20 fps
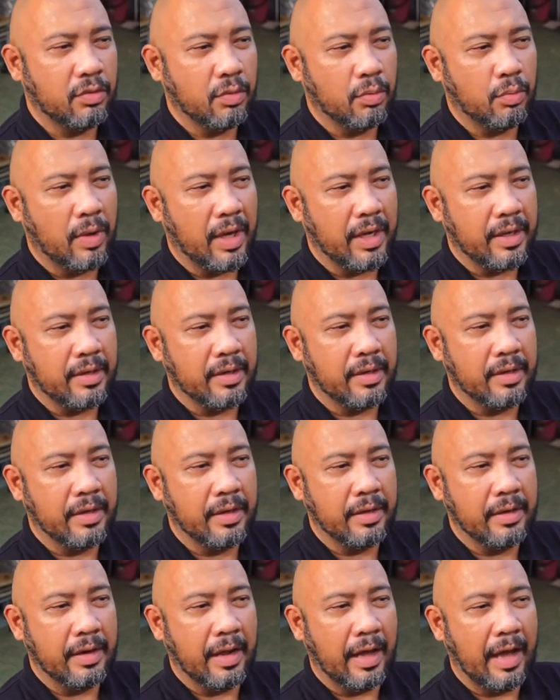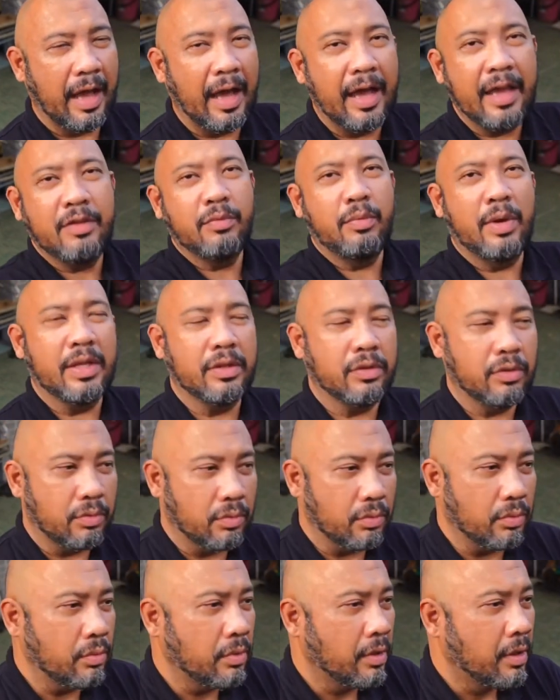to what I went
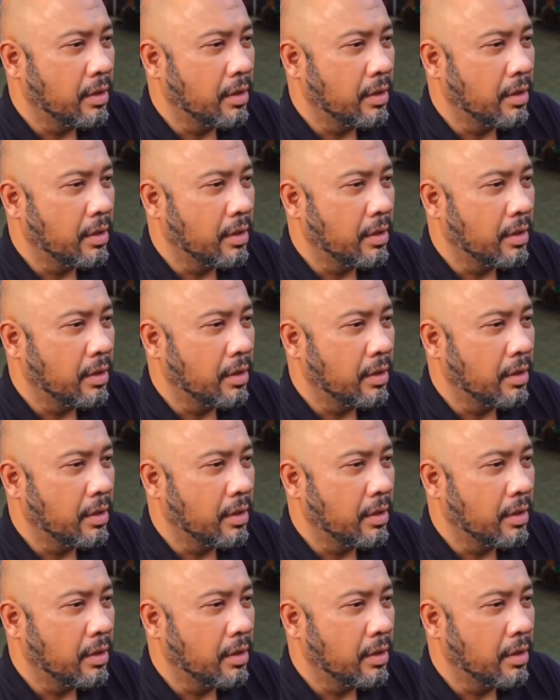through,